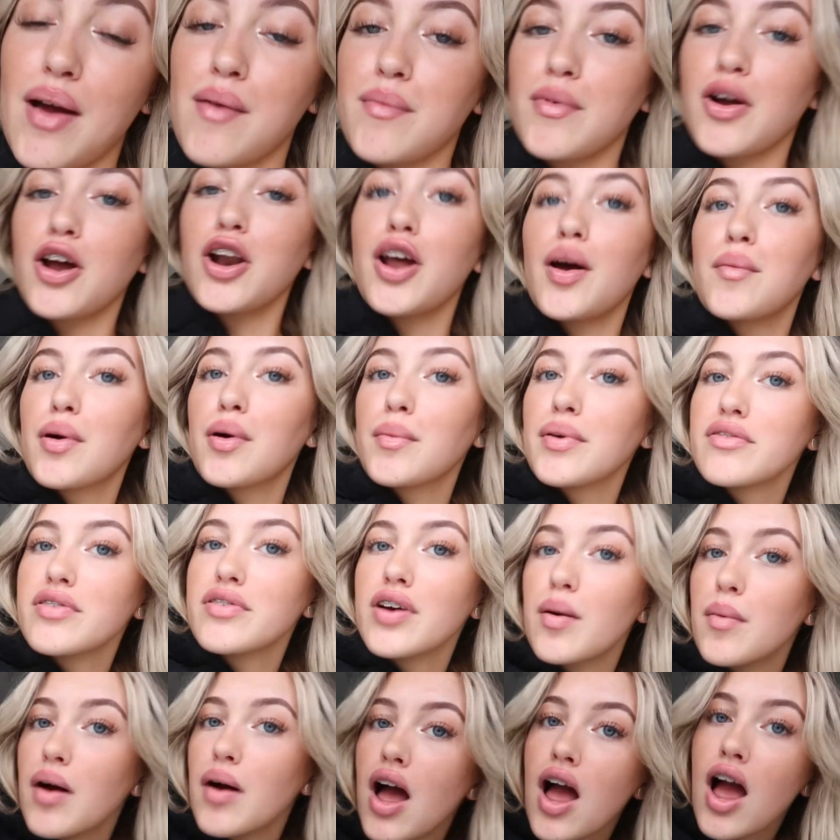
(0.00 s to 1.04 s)
going to probably
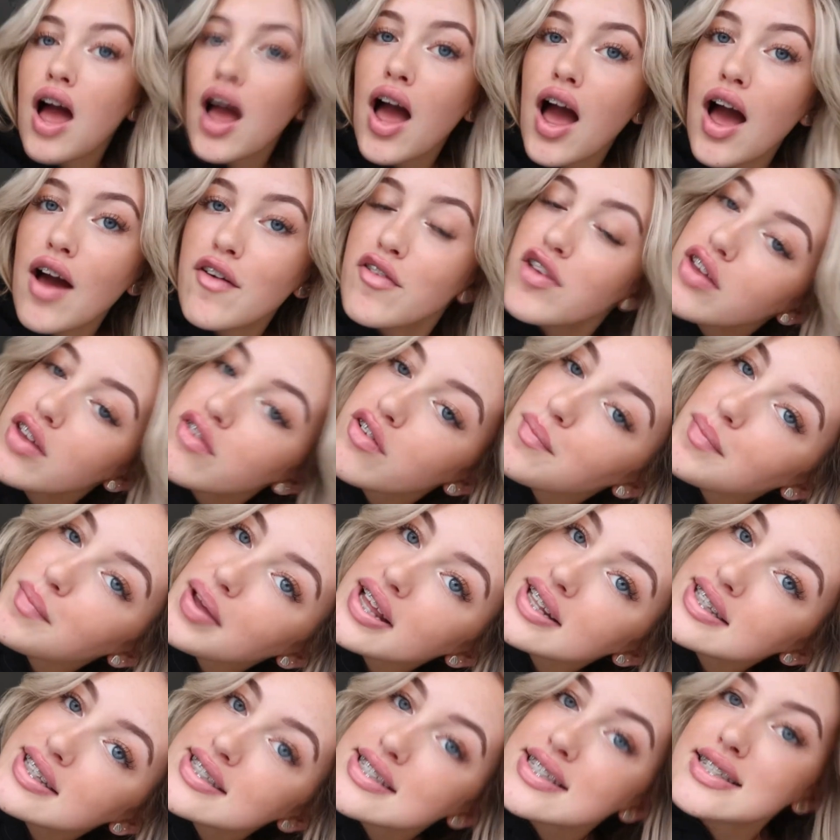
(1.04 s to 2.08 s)
film a few different
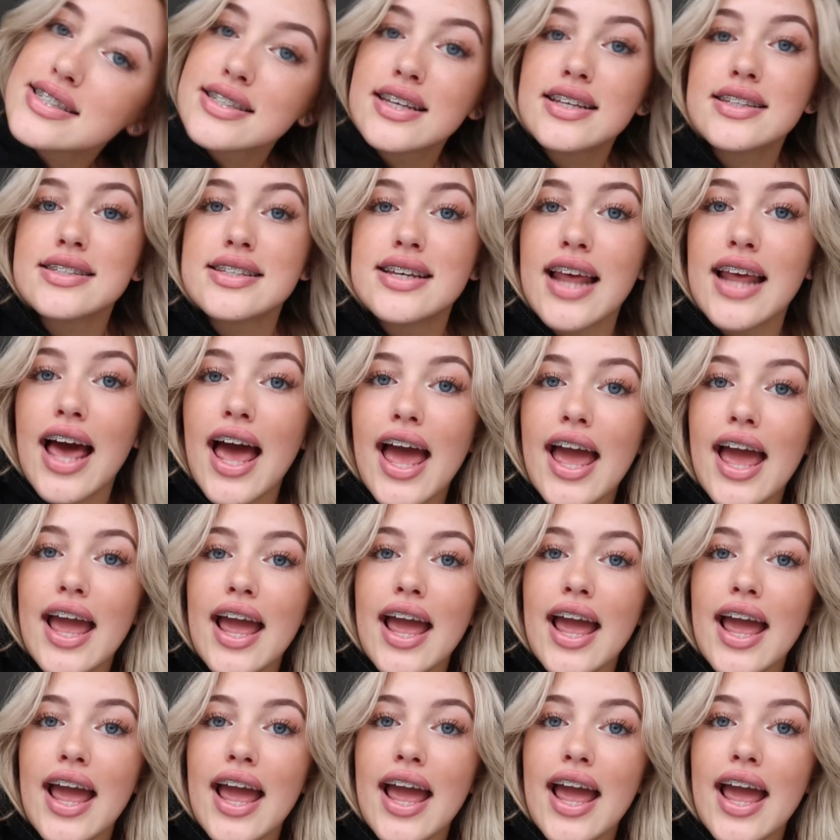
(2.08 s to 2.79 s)
bits today.